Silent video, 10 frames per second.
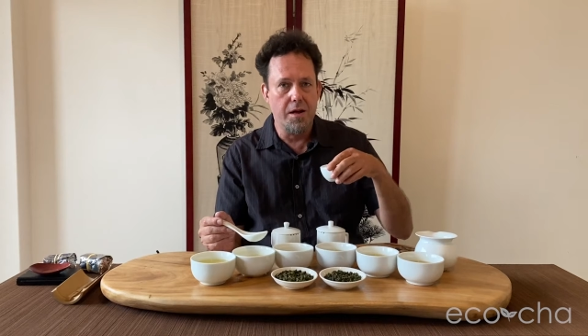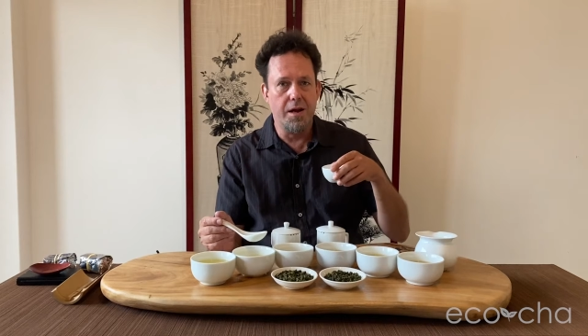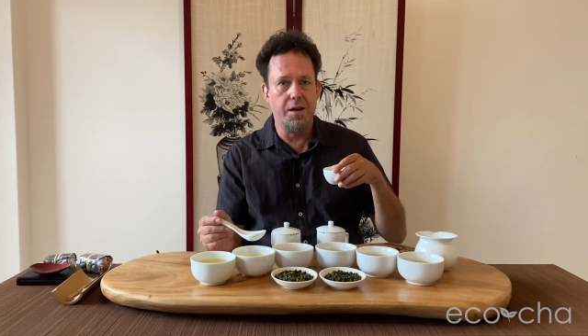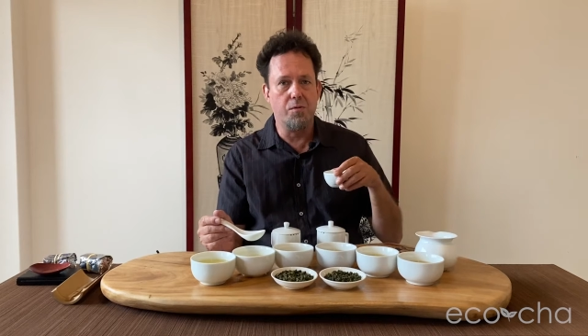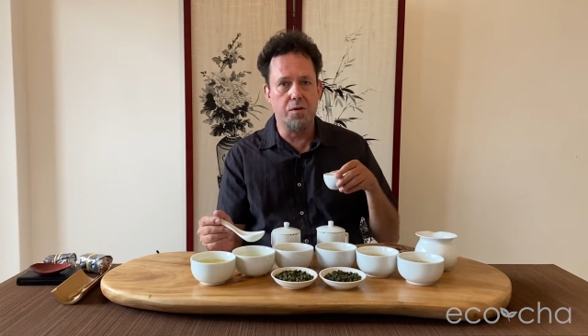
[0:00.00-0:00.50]

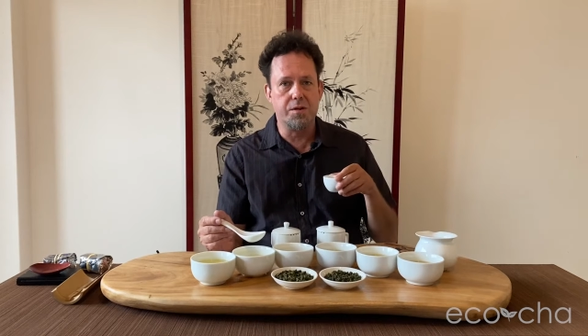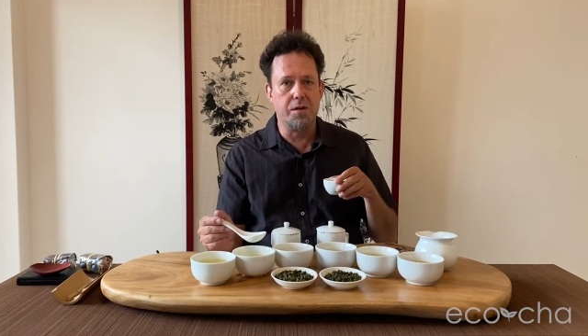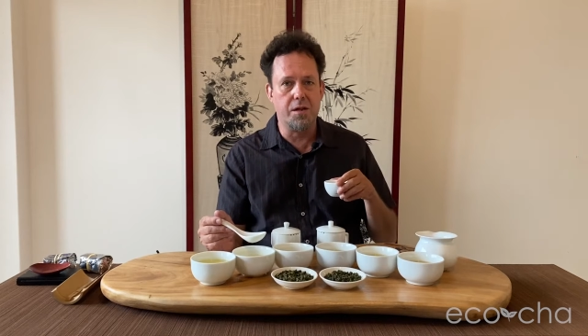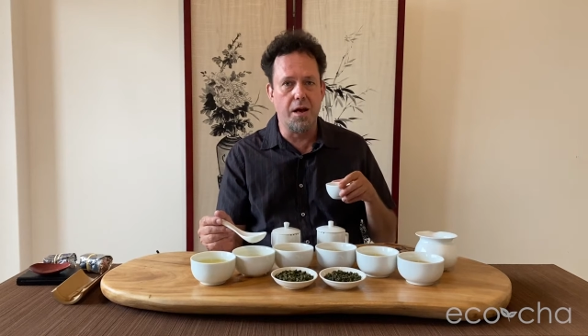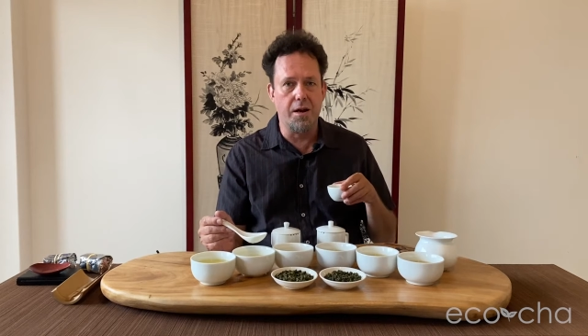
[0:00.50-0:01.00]
and there wasn't a
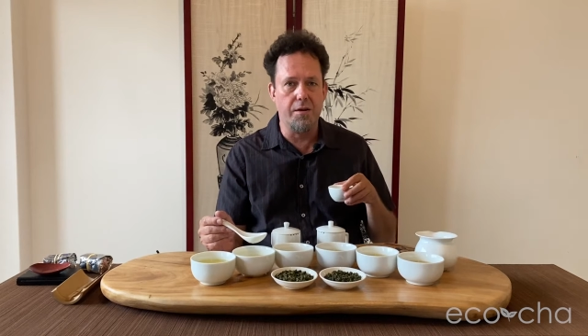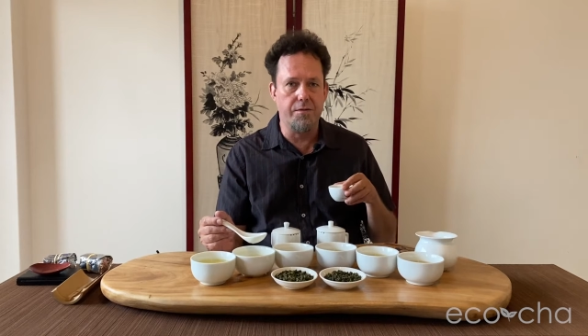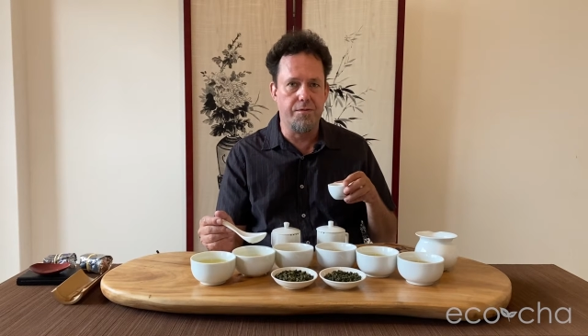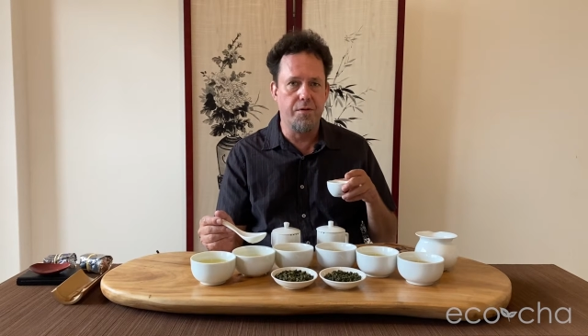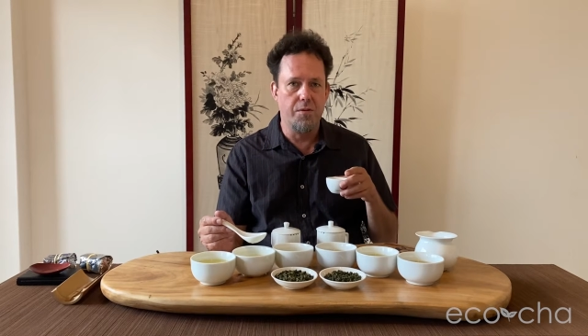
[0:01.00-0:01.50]
lot
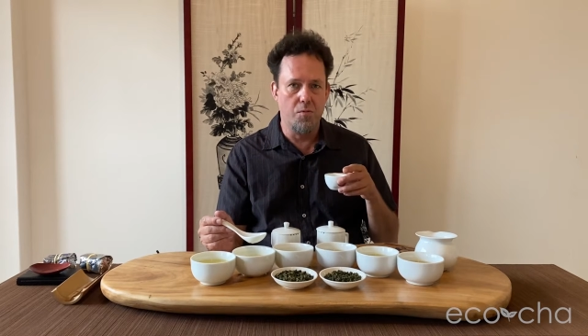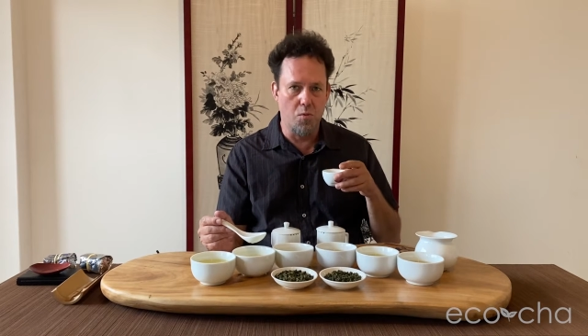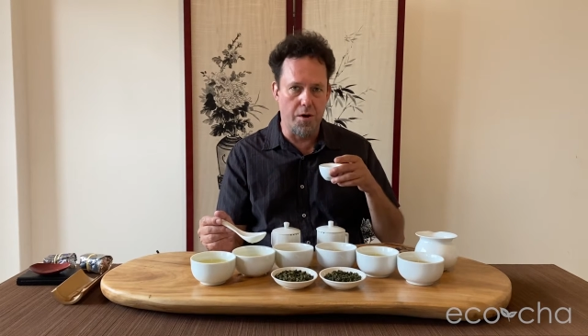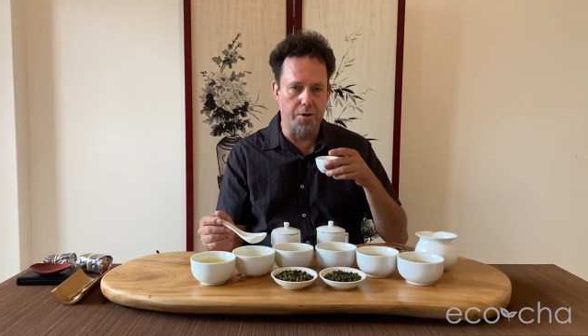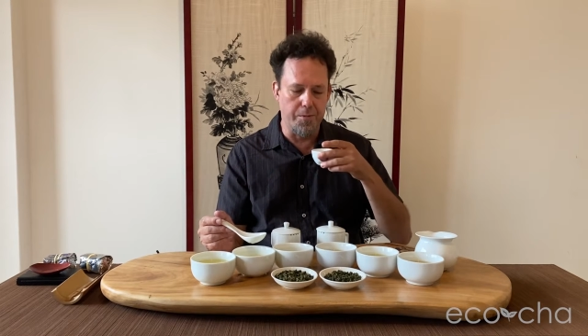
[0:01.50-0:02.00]
of
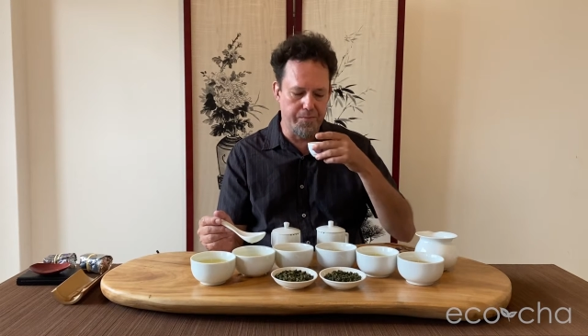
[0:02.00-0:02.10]
water.